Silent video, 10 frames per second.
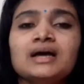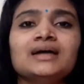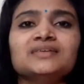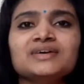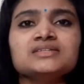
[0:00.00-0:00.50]

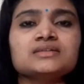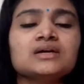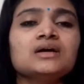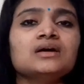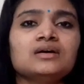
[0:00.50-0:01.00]
Otherwise,
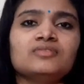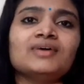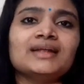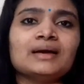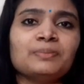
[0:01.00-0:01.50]

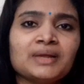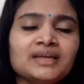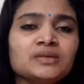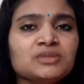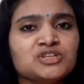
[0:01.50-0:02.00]
while
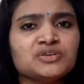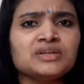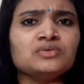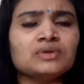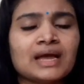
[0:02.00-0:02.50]
applying in between,
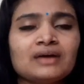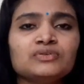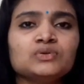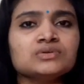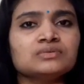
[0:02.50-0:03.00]
you will
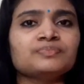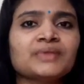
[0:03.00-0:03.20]
have to